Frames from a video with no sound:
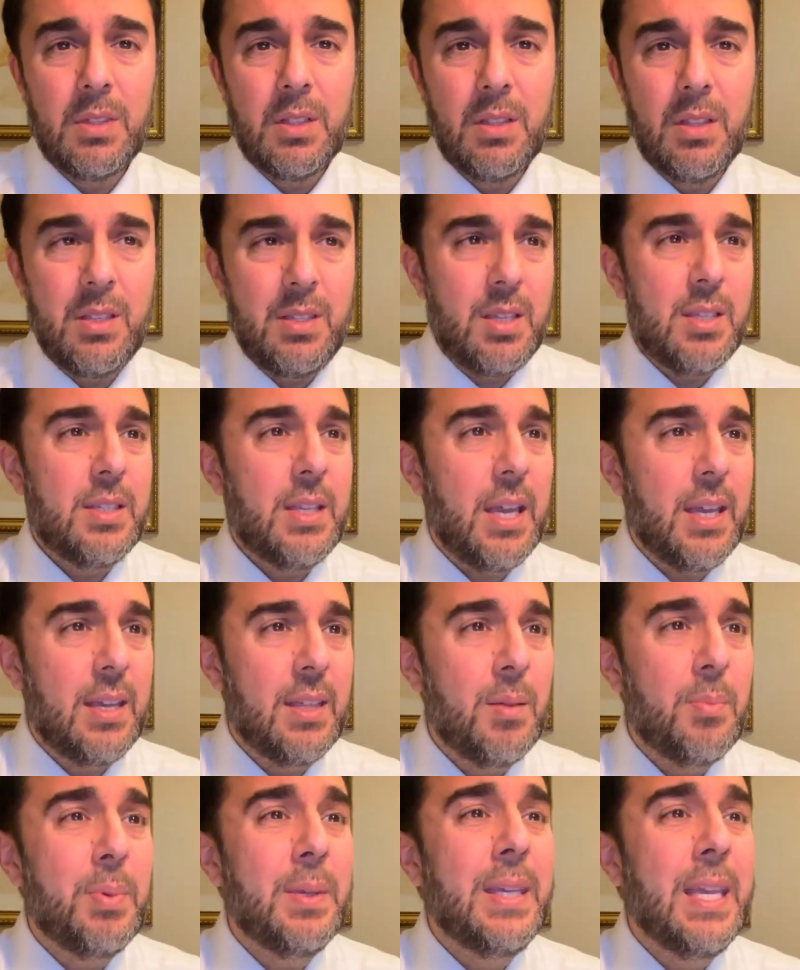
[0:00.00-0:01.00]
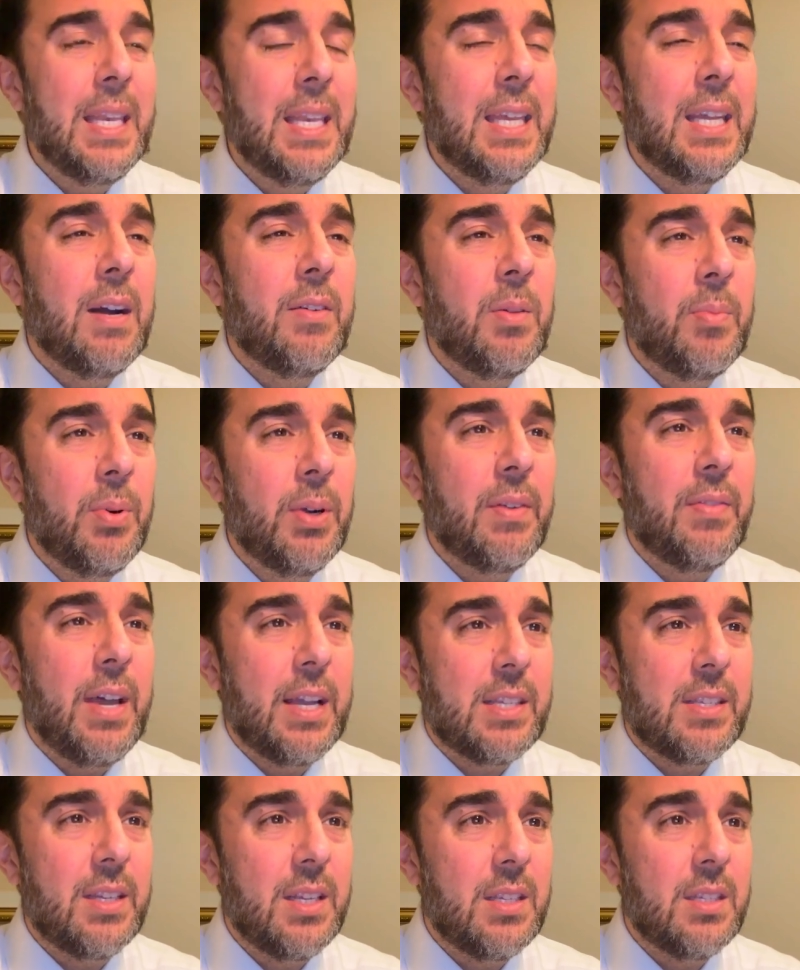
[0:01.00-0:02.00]
This is a the beginning of the book of
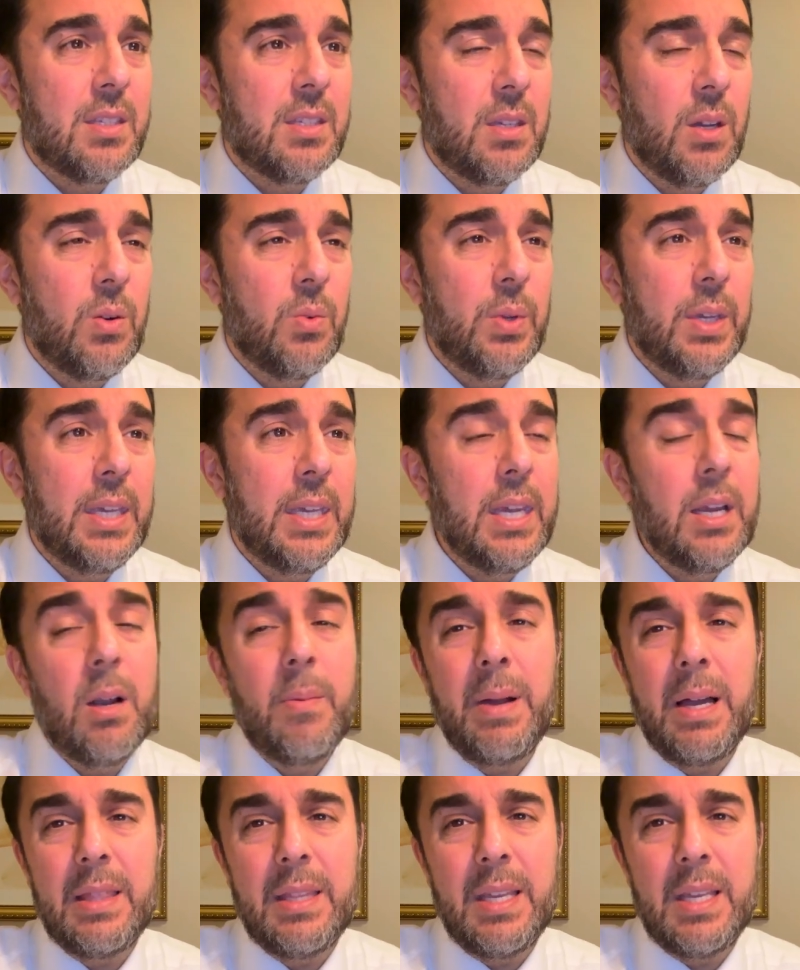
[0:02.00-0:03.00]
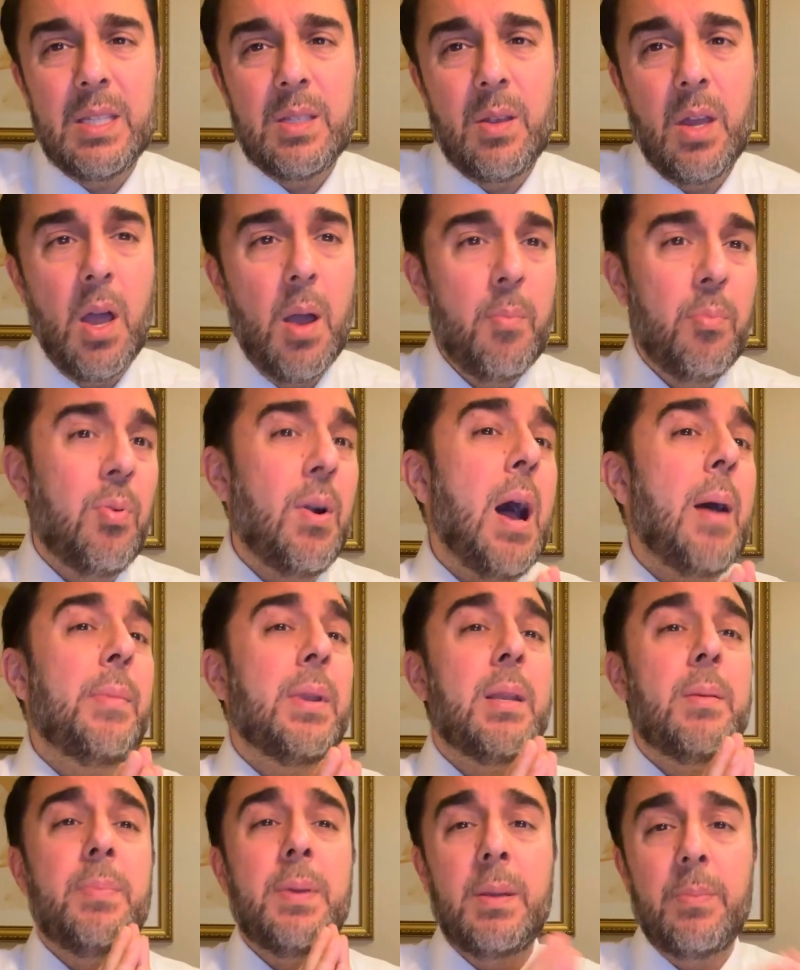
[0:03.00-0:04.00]
Exodus. So we hear about these
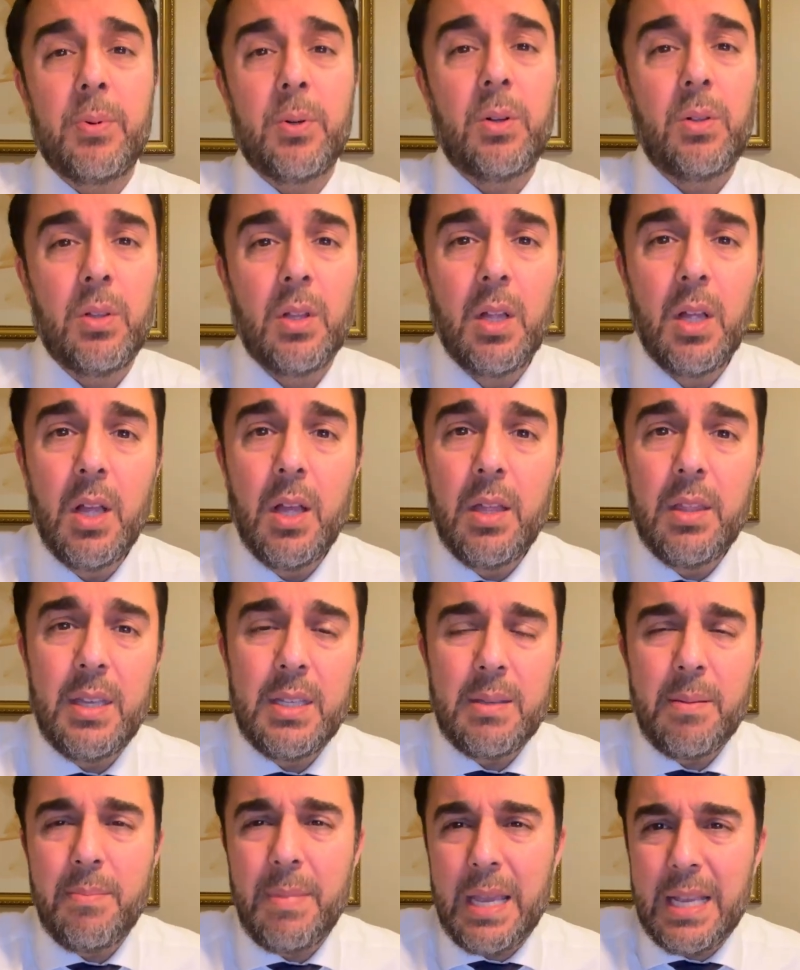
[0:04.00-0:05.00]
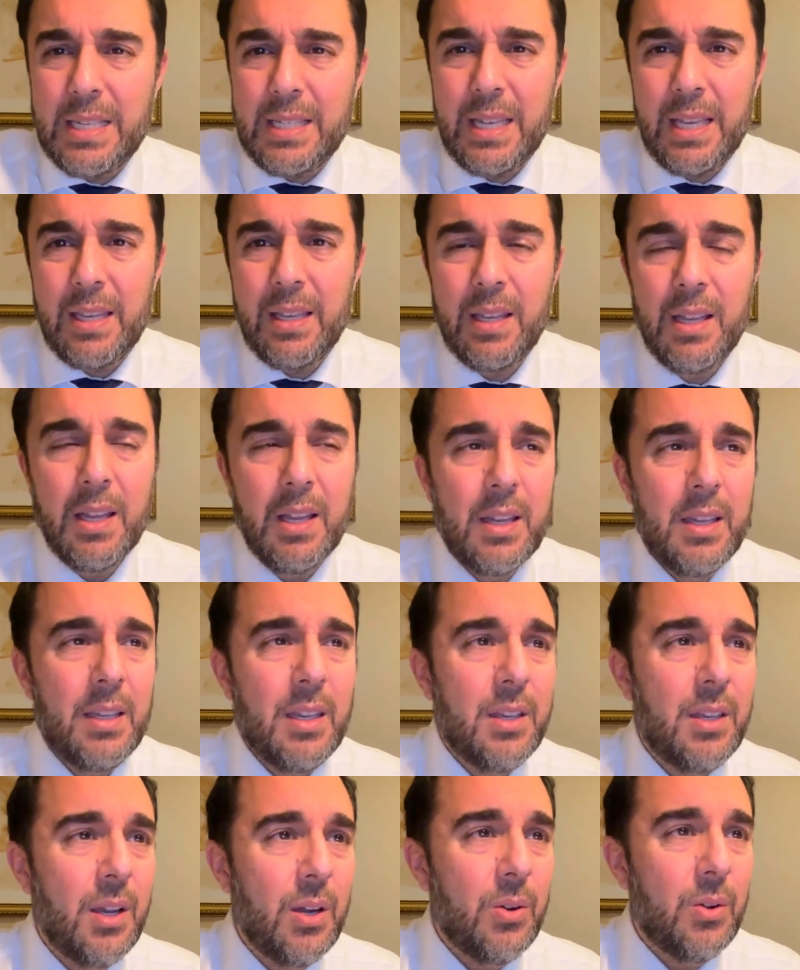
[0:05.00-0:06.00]
prominent people these amazing, you
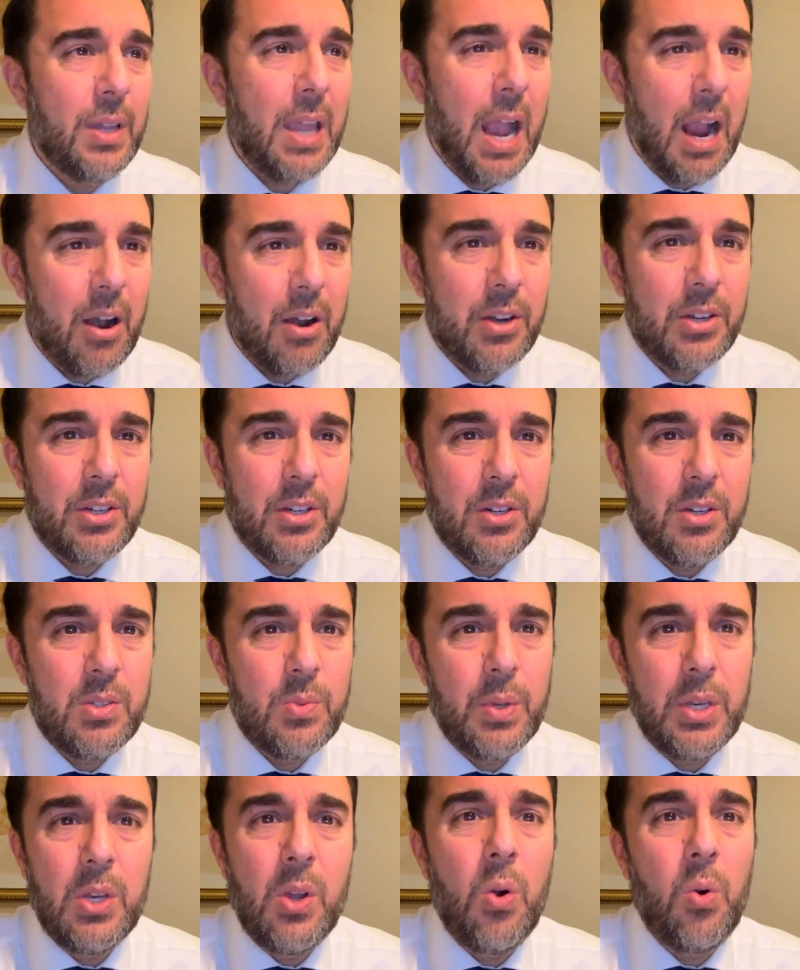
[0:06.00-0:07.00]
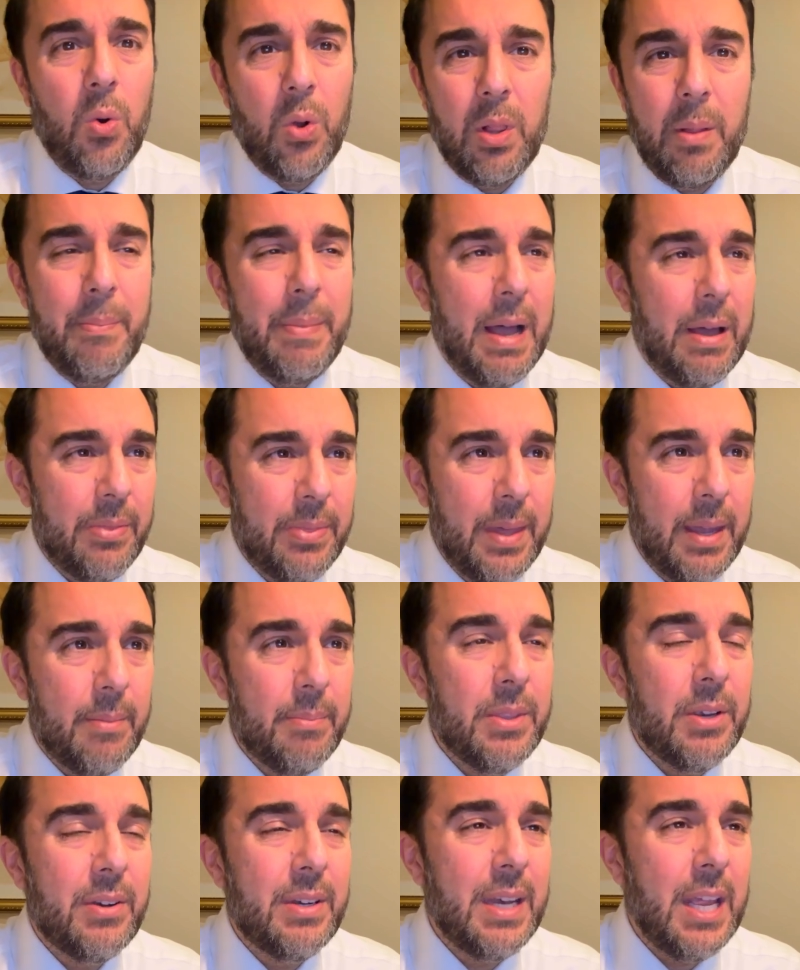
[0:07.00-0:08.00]
know, characters. We know all about them,
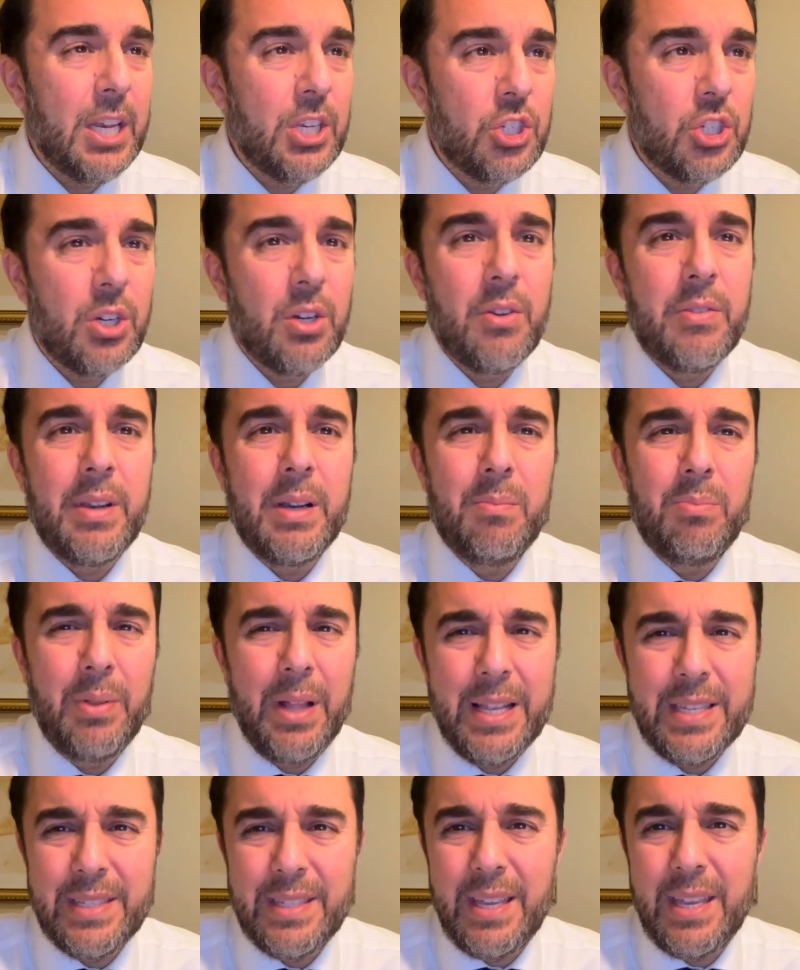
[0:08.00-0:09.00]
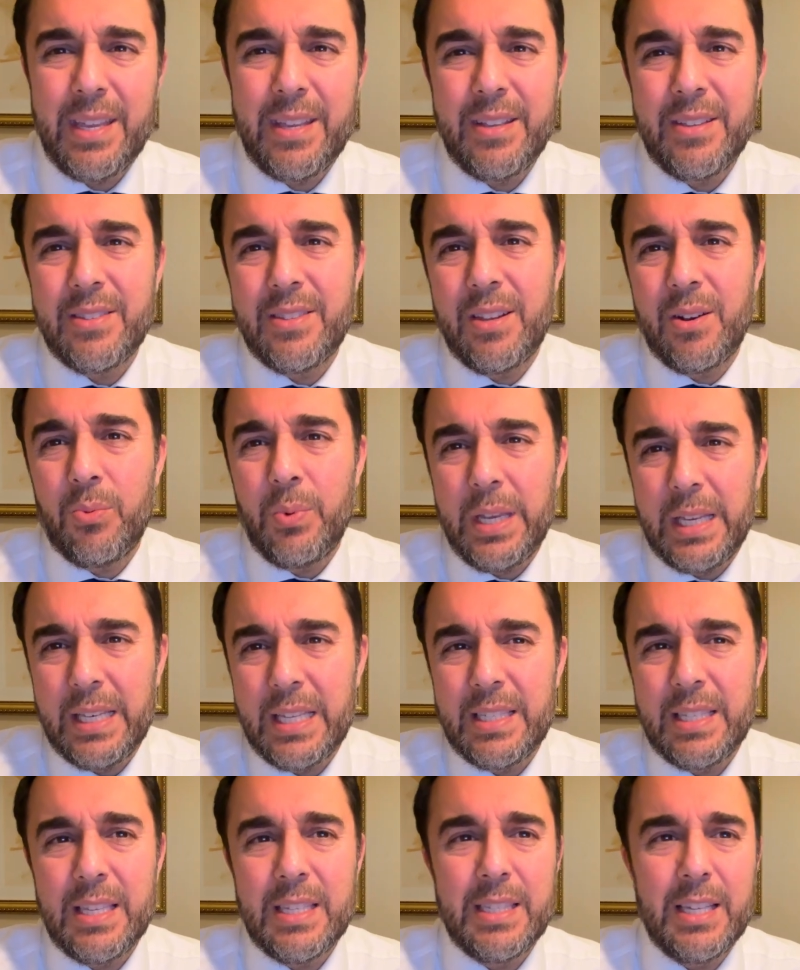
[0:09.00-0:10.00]
their nature, their blessings, their
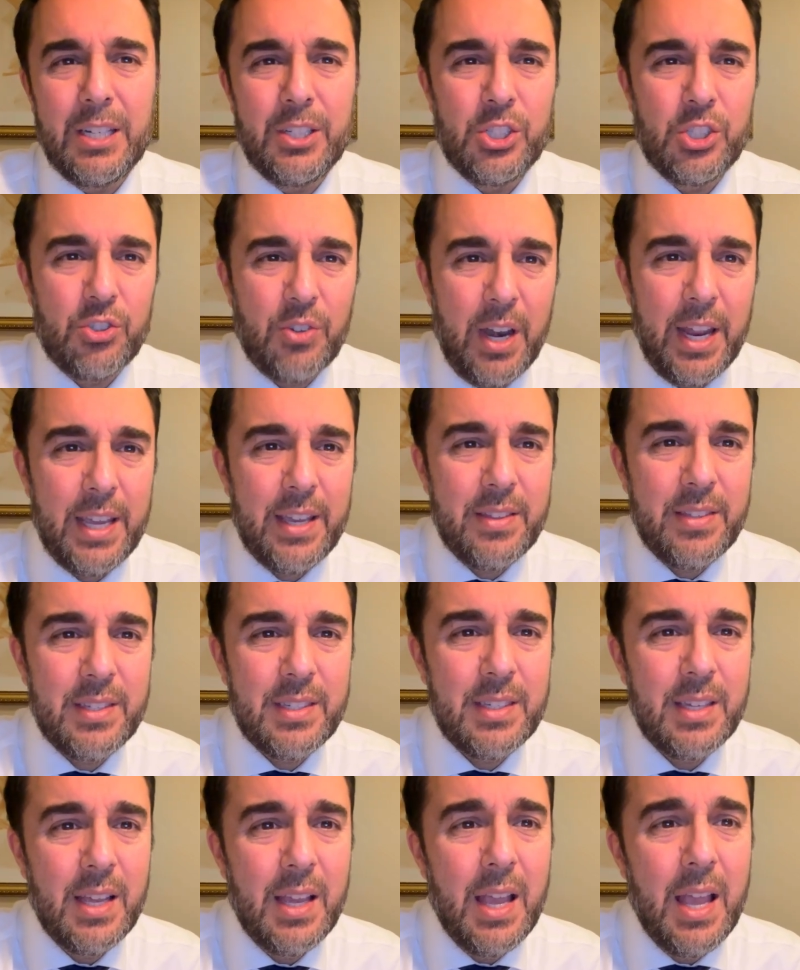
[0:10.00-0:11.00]
weaknesses, their strengths.